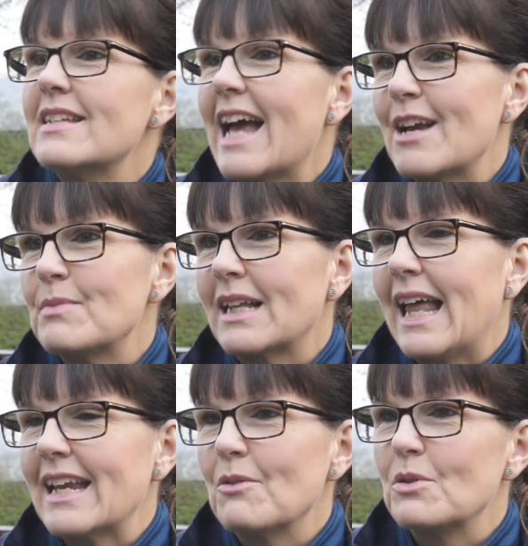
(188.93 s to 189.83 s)
Times I
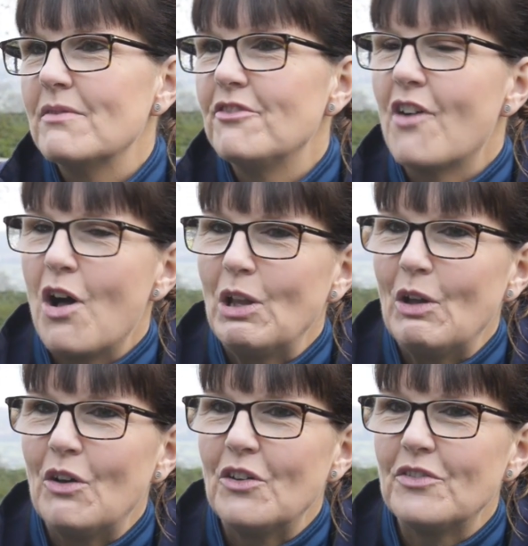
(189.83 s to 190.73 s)
like would fall
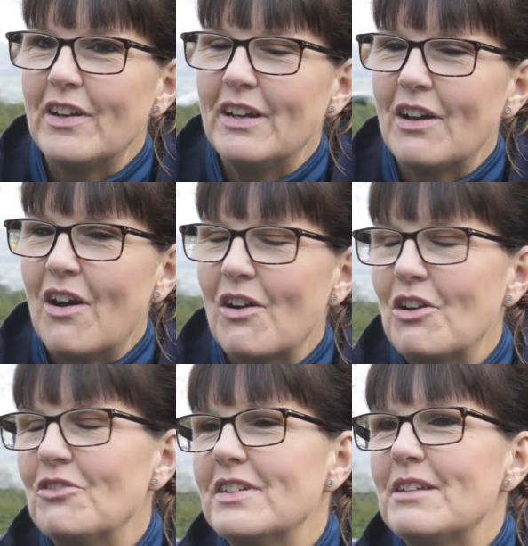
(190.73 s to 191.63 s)
over or
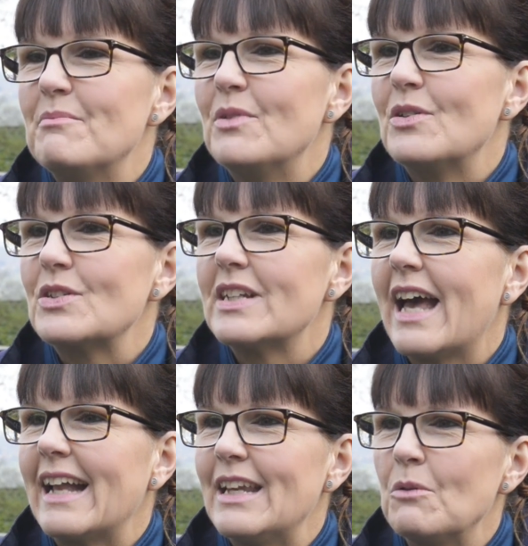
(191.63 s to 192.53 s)
covered in mud,
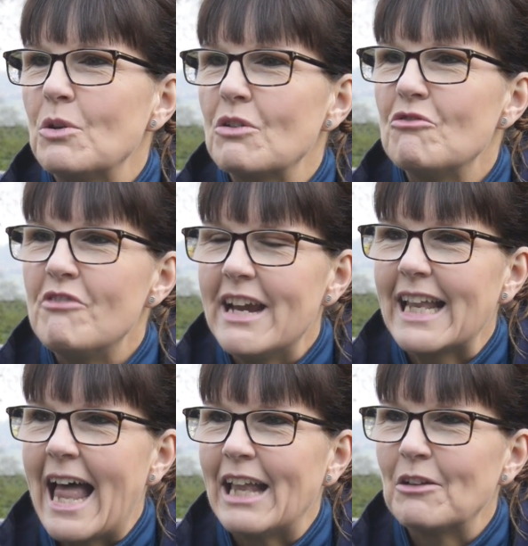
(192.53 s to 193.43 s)
and he would
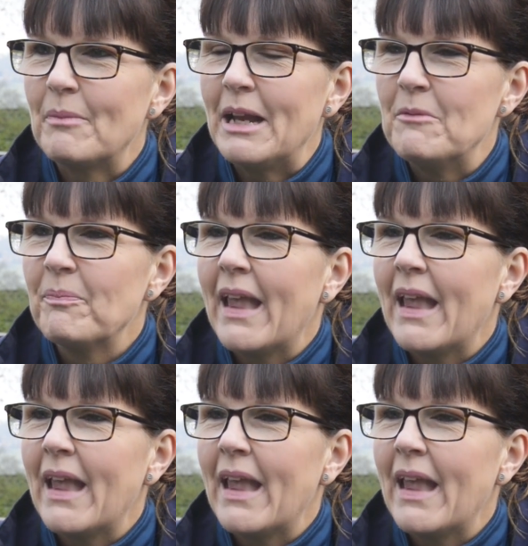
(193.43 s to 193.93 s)
really help me.